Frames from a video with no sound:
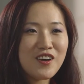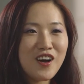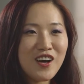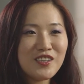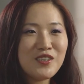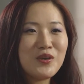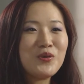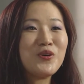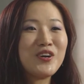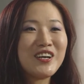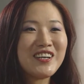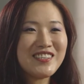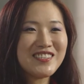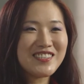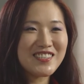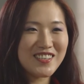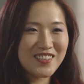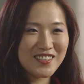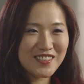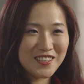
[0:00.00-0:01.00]
called
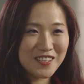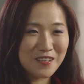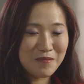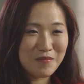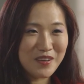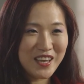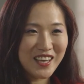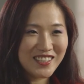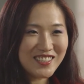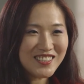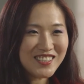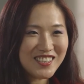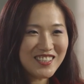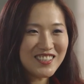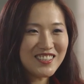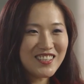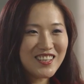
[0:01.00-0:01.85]
Organs on Demand.